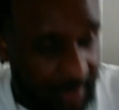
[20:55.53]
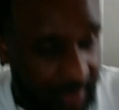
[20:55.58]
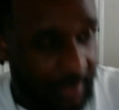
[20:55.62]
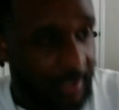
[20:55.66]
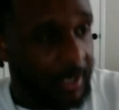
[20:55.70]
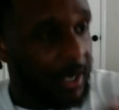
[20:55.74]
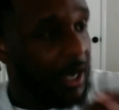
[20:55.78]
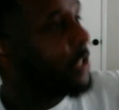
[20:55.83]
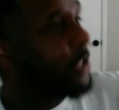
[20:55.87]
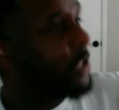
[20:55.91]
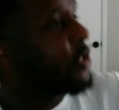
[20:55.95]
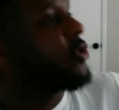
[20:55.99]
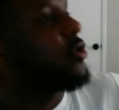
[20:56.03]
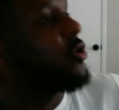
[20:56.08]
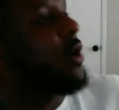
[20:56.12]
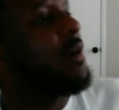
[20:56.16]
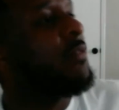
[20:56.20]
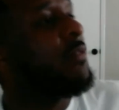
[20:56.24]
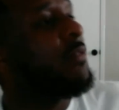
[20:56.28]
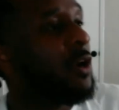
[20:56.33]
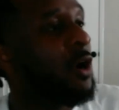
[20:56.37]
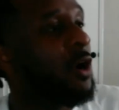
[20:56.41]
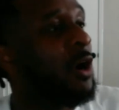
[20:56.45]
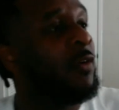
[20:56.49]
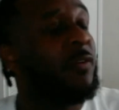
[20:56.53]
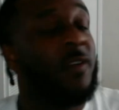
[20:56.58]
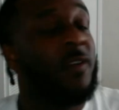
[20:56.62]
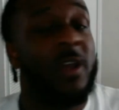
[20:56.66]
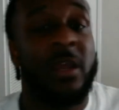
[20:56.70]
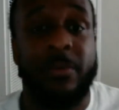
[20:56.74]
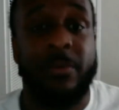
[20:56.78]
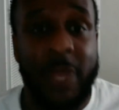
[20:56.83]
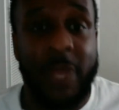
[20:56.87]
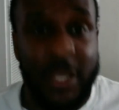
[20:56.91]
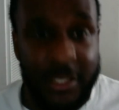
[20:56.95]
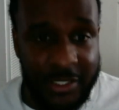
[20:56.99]
us driving off and
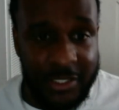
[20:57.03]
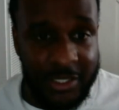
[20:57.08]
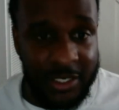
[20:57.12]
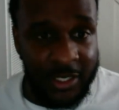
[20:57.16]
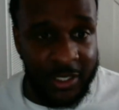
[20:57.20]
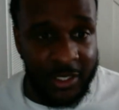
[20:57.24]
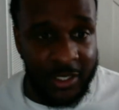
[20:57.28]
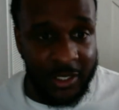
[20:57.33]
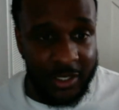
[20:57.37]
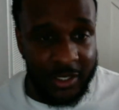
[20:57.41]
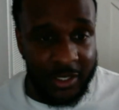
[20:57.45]
missing,